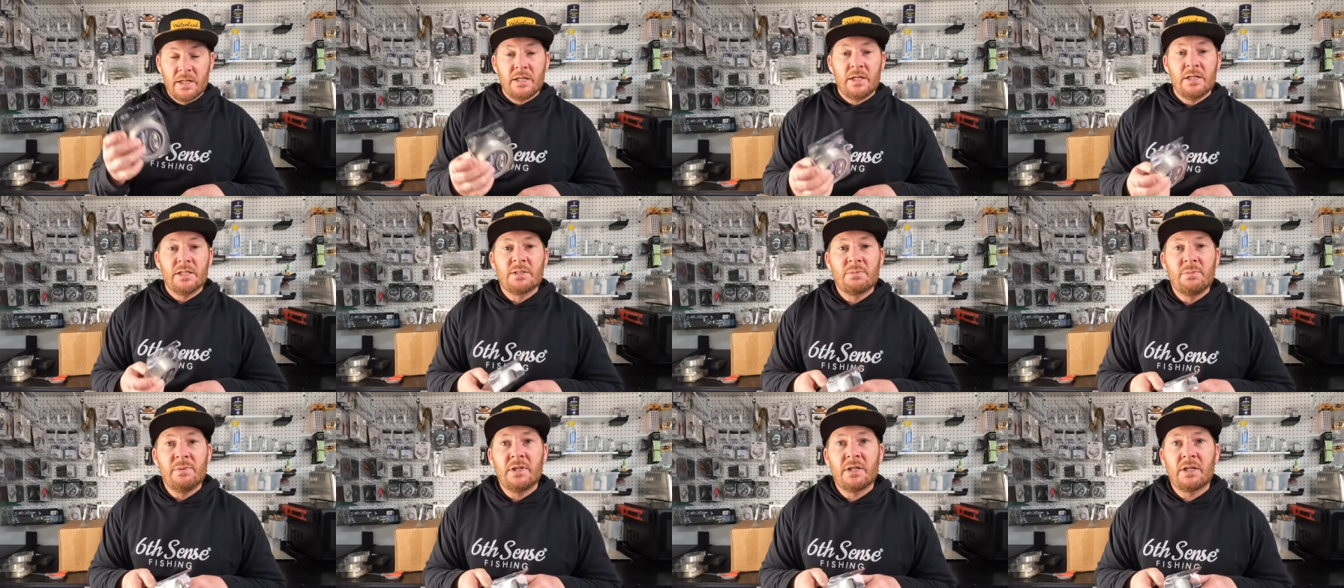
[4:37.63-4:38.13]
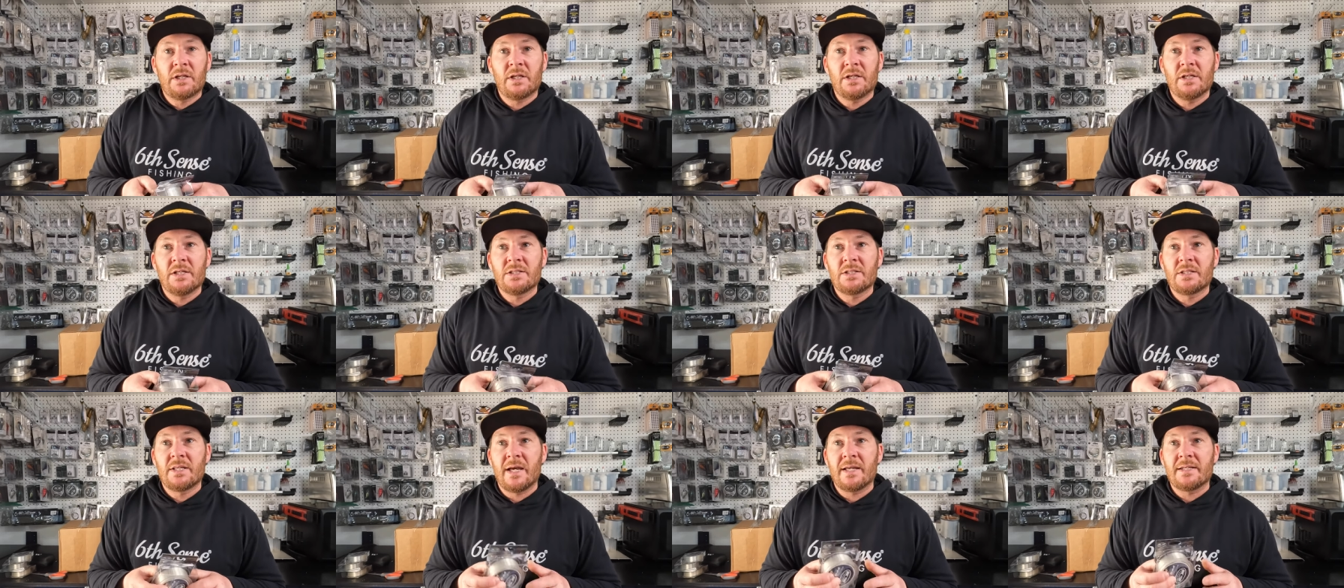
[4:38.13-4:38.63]
is
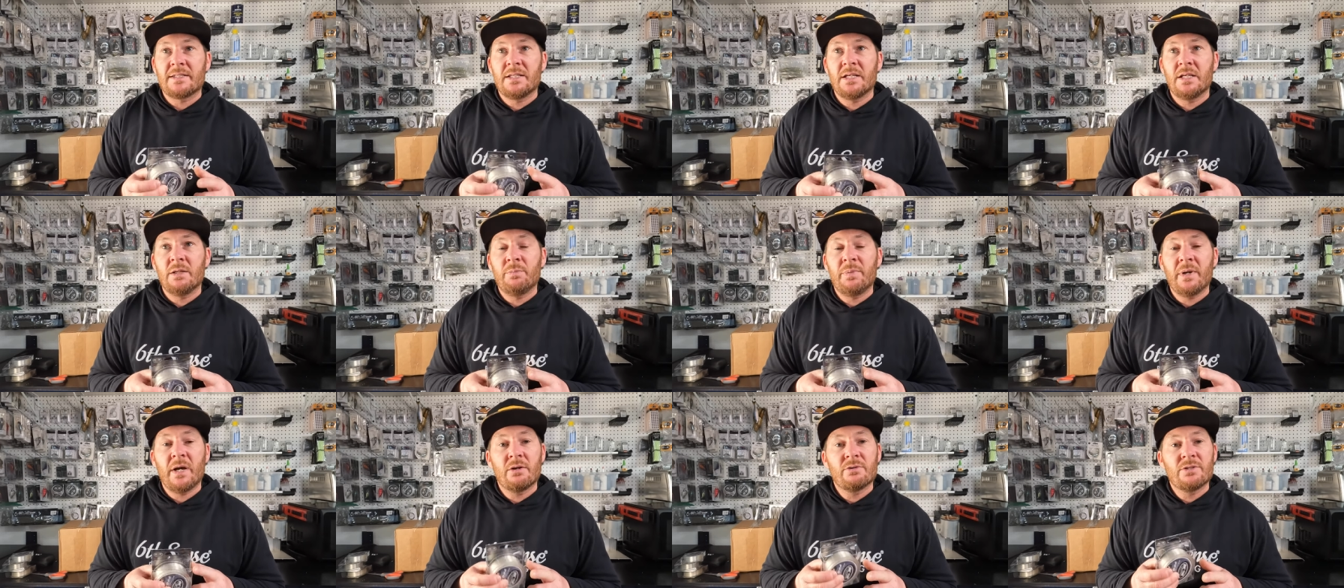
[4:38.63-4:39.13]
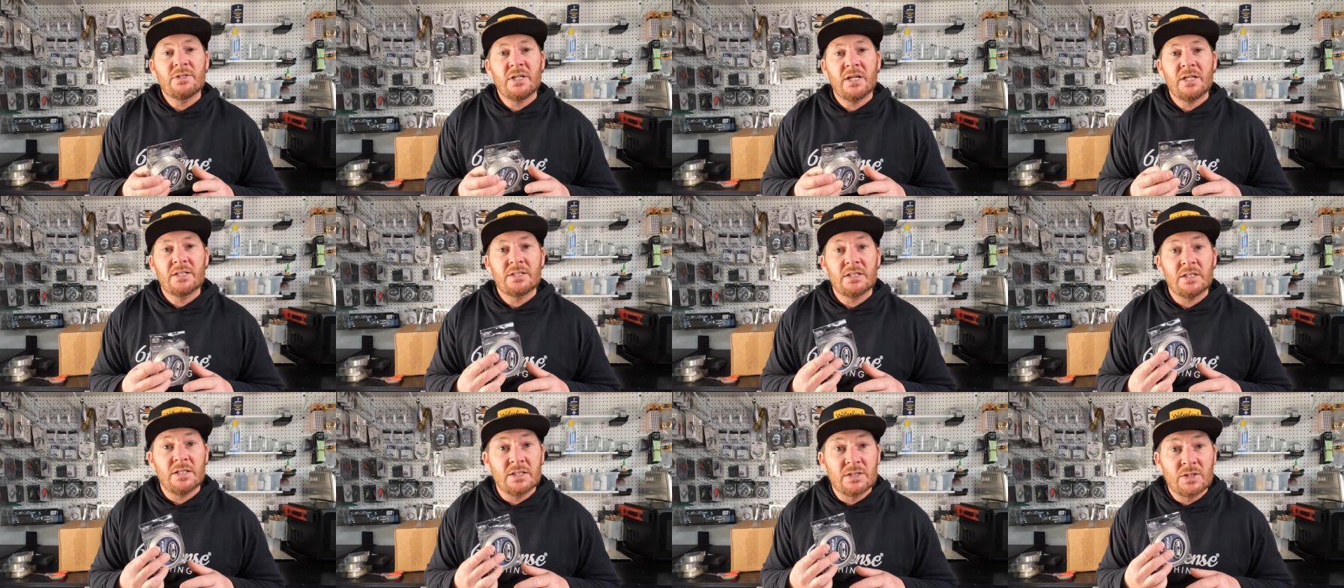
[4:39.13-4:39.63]
because that 10-pound
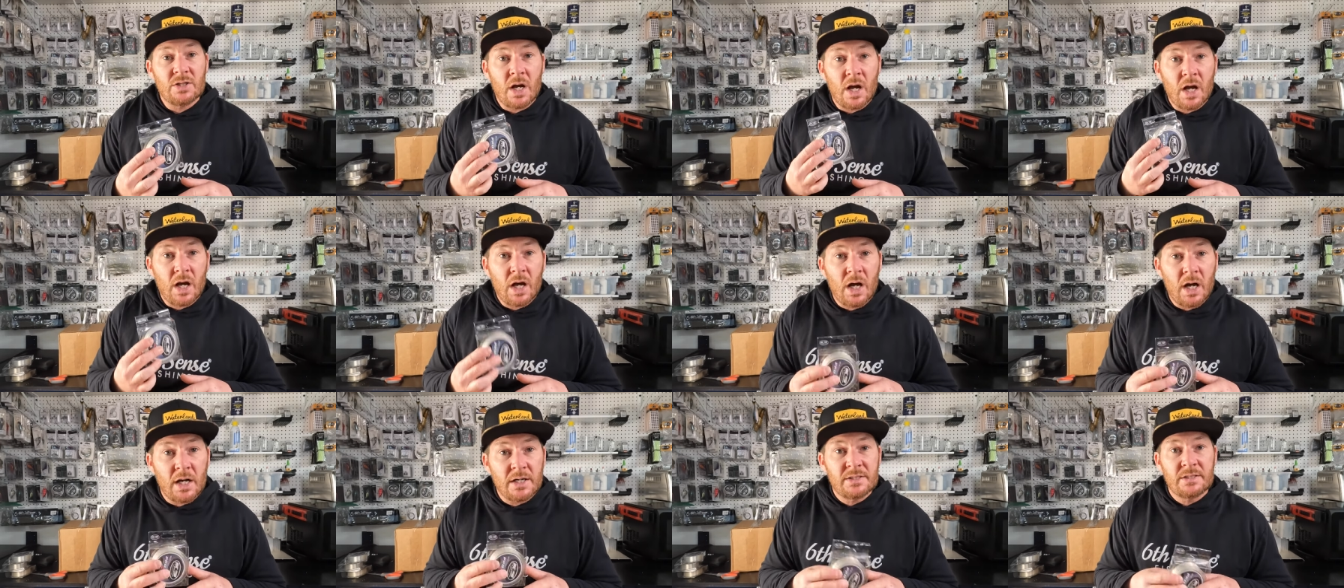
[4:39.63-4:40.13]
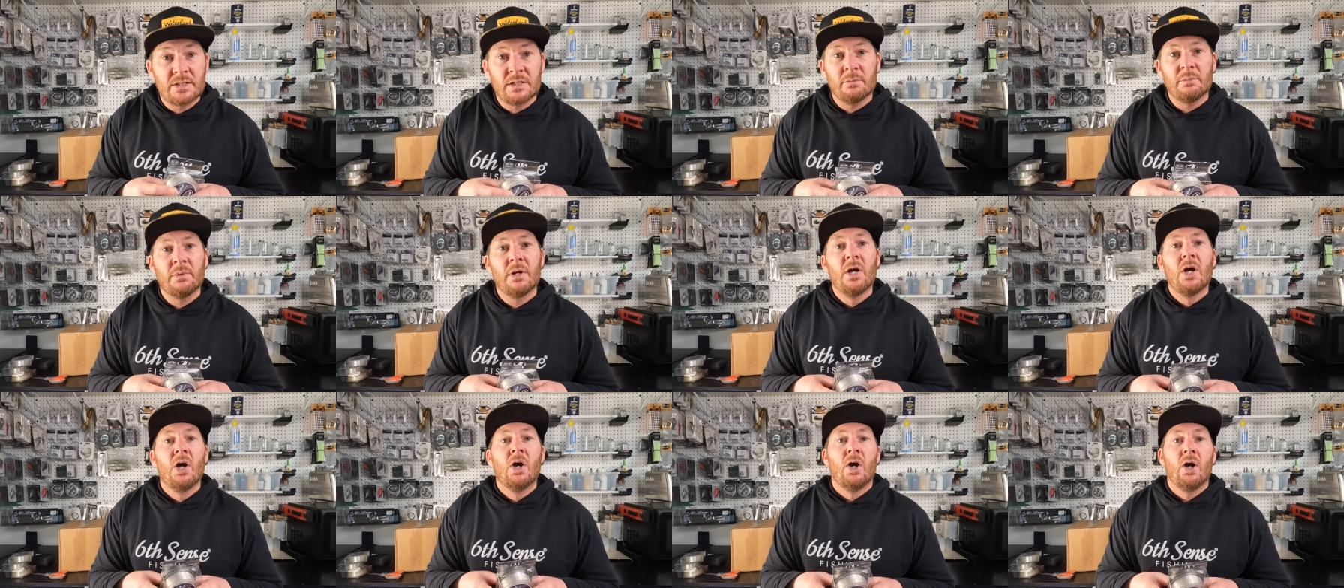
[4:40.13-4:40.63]
test is
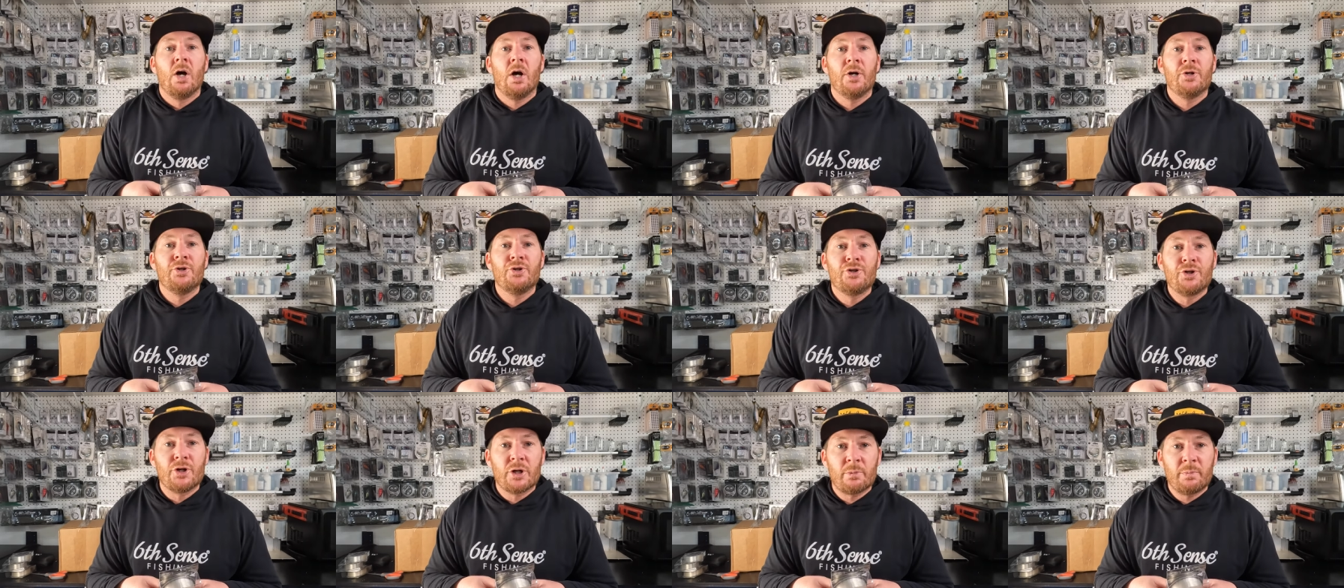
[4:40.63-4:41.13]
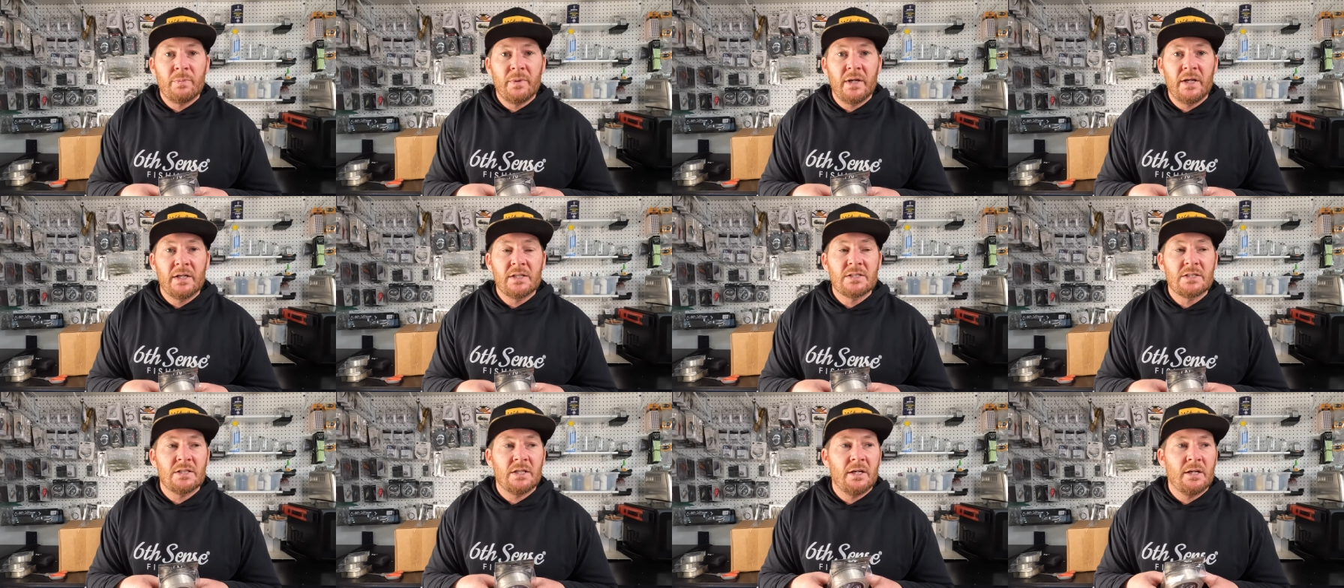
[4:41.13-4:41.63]
awesome on
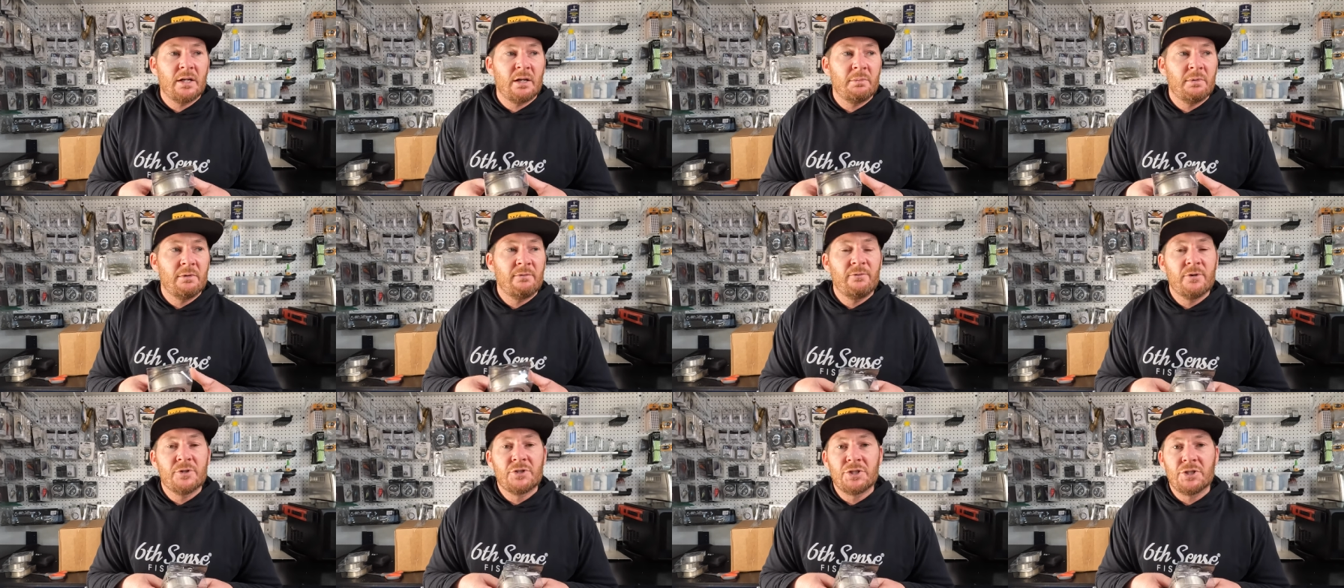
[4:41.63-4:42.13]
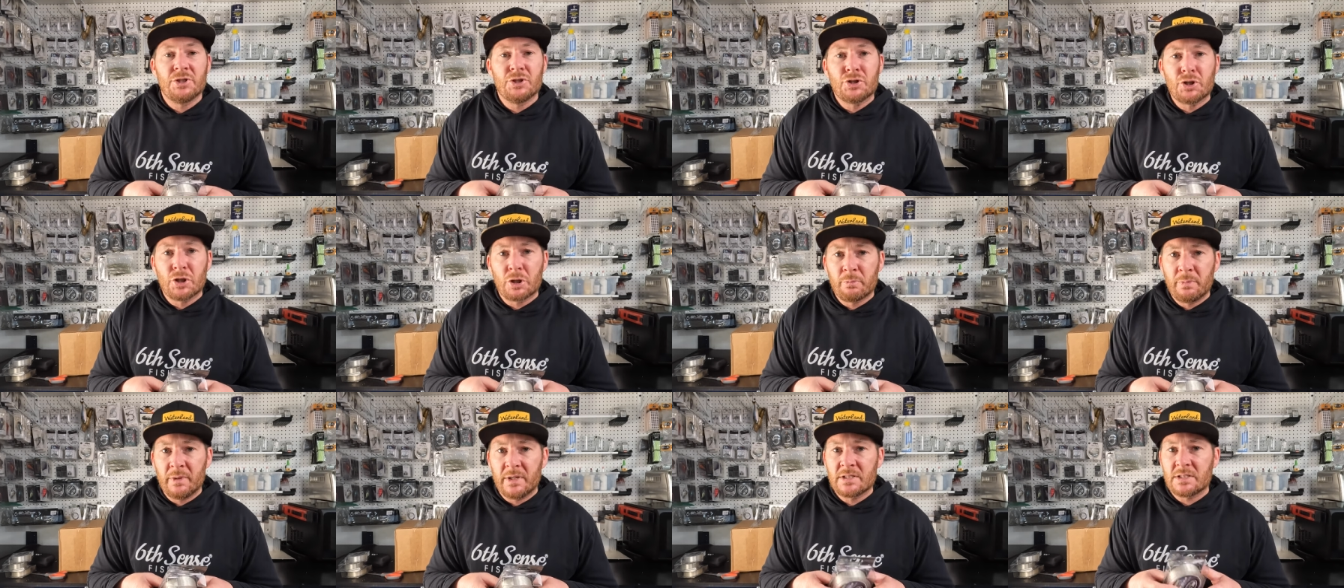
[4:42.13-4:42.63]
jerkbaits, and I've been fishing
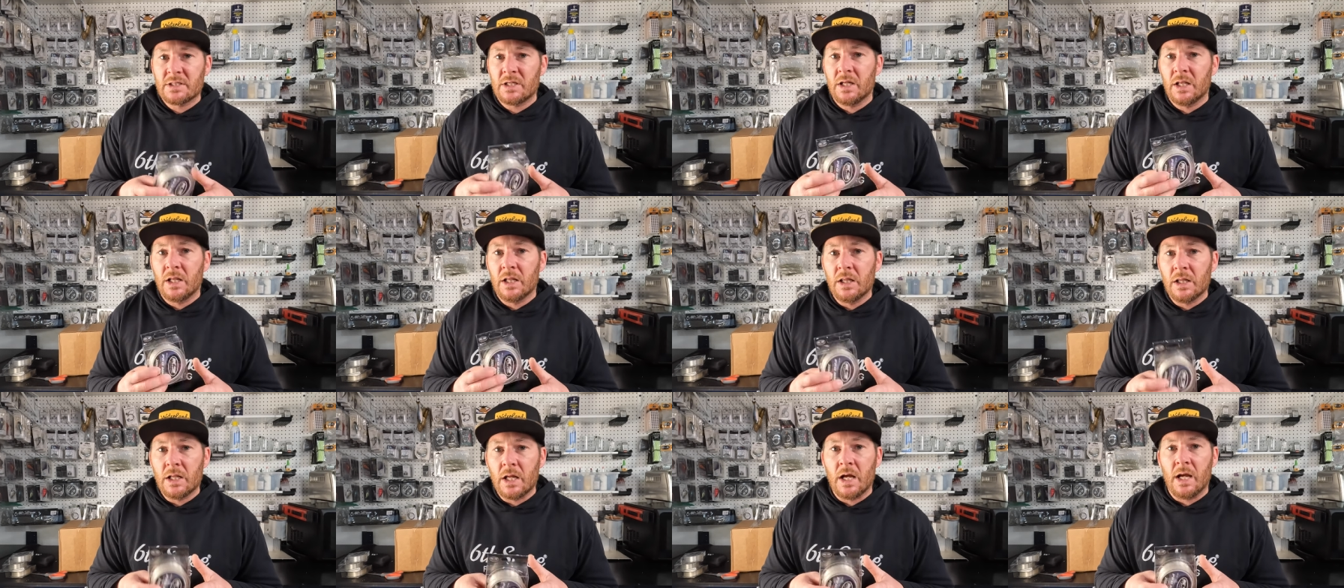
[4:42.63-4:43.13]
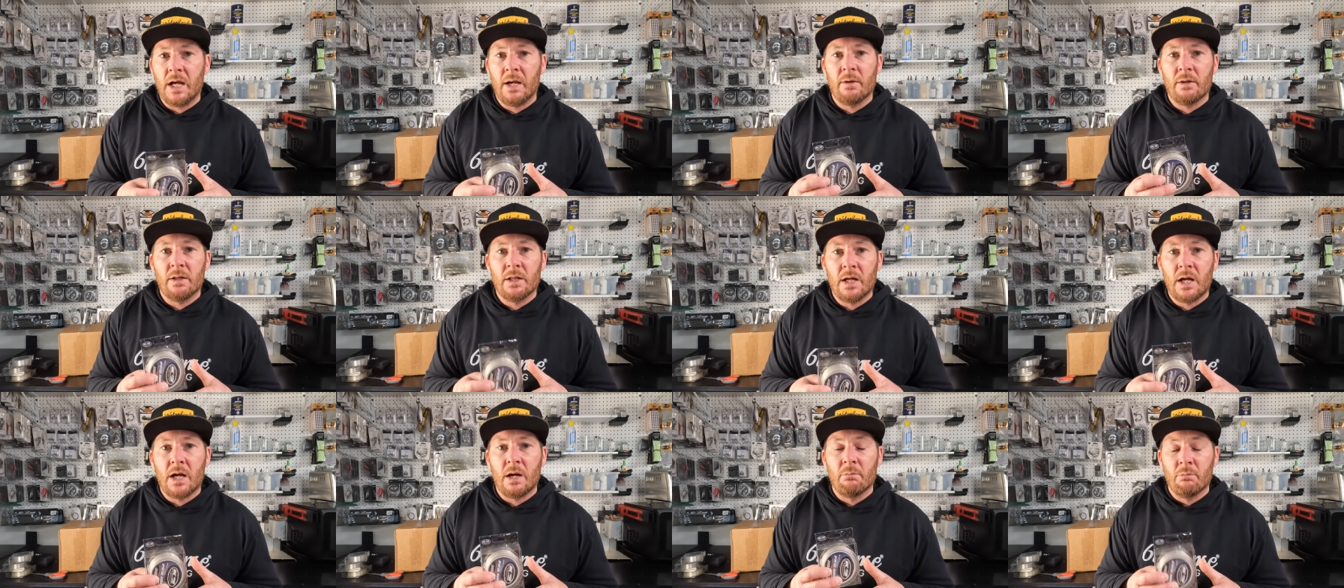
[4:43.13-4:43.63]
jerkbaits a
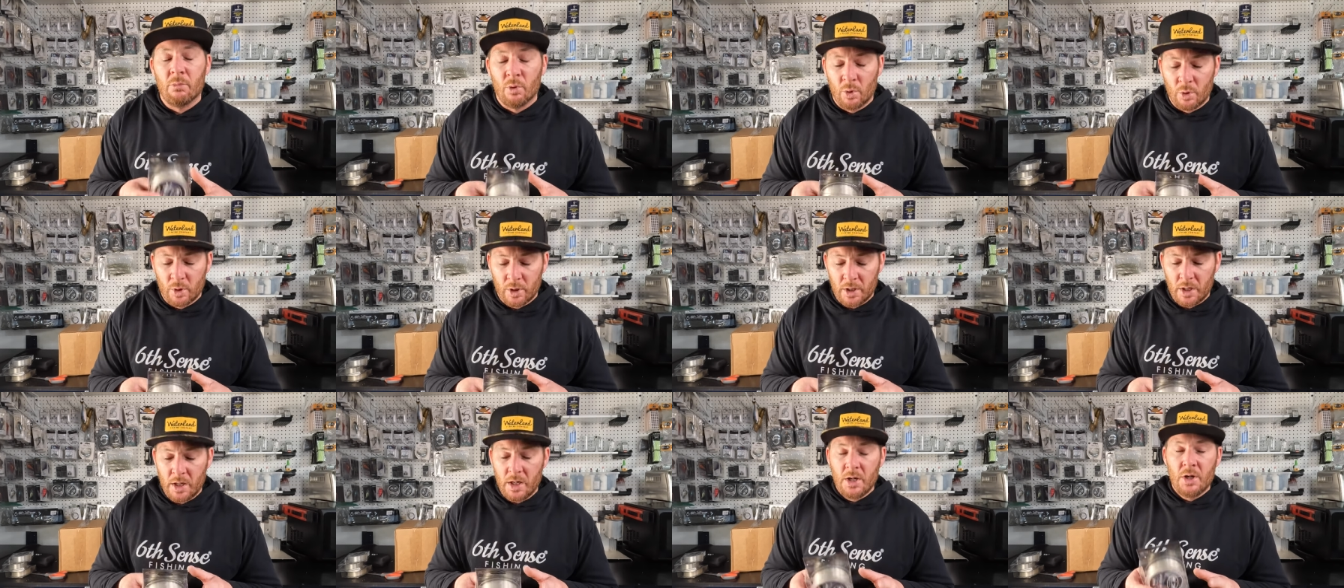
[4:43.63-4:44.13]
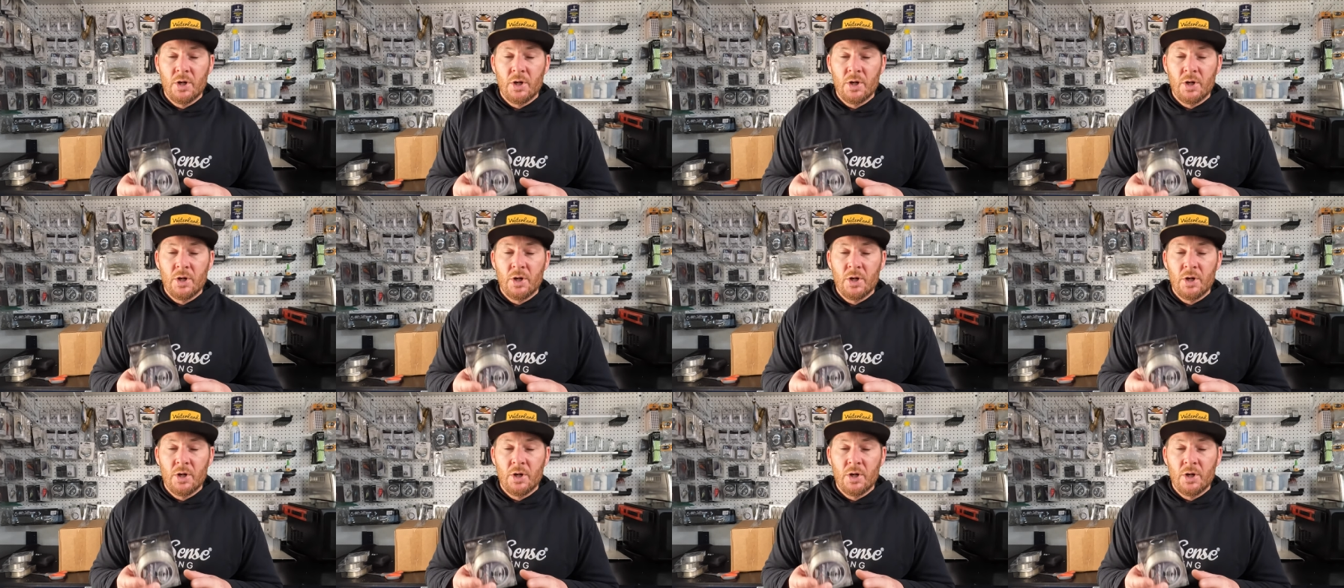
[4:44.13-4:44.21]
lot more,